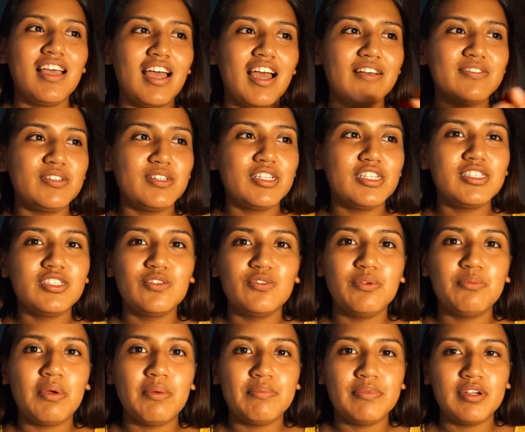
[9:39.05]
I have to
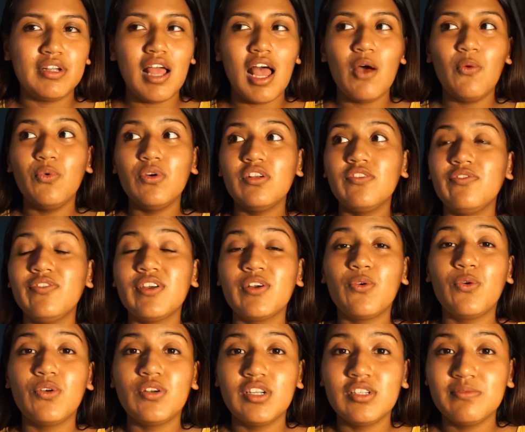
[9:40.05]
remember. I would have
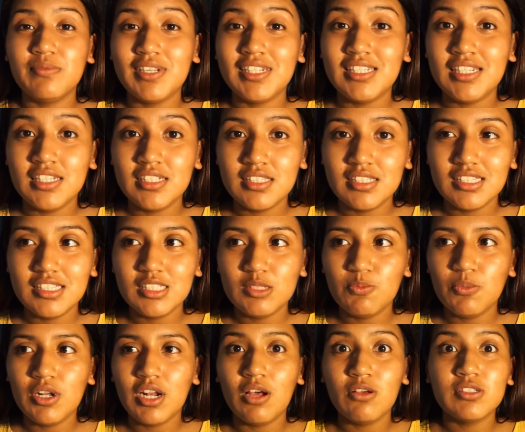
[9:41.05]
recorded my nieces,
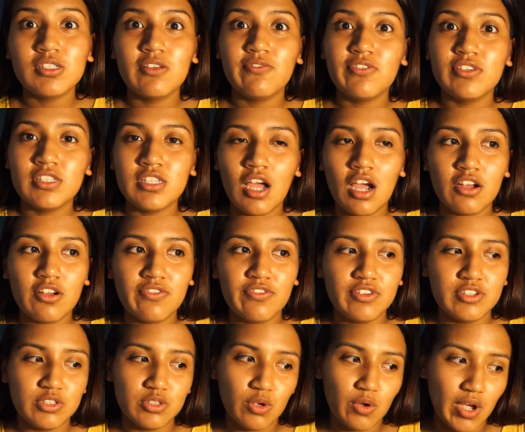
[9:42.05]
but I was a
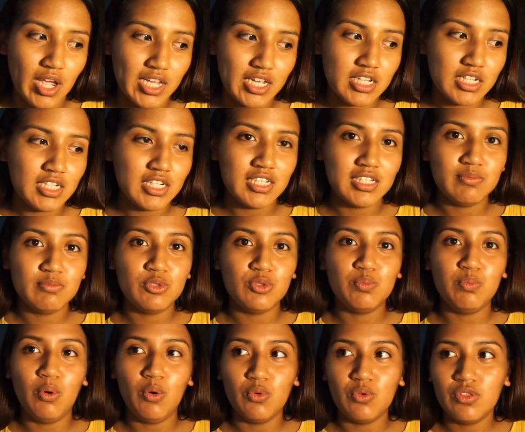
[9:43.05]
photographer, so I couldn't do
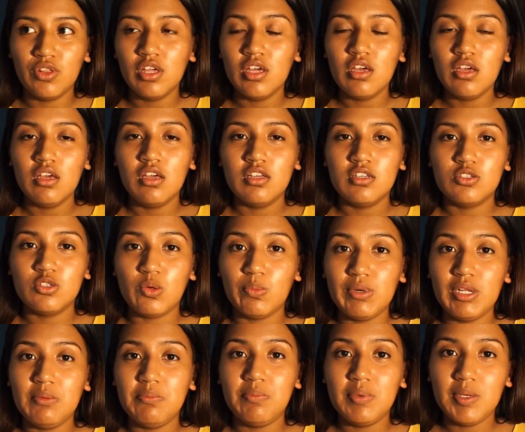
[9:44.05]
both. So
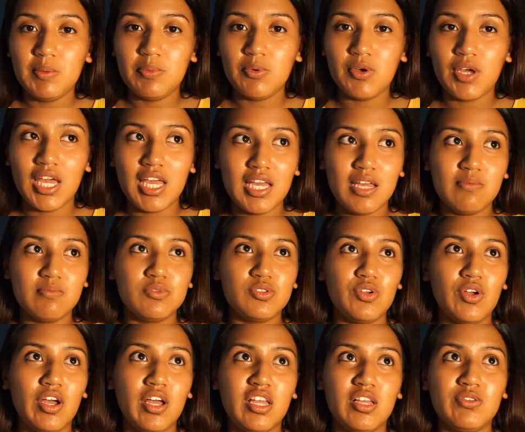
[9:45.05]
many people came,
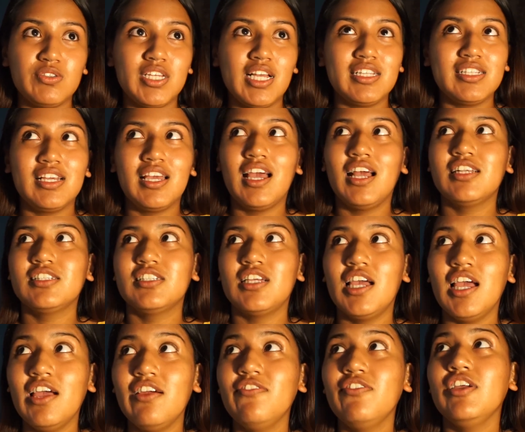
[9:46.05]
so I always had to catch
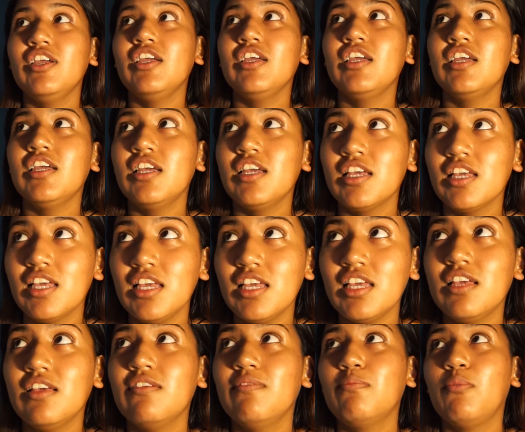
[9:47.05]
every
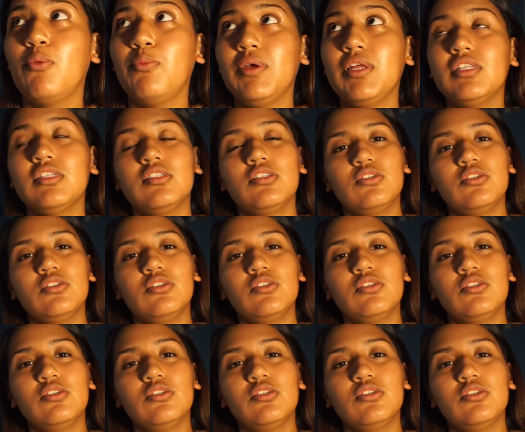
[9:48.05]
moment.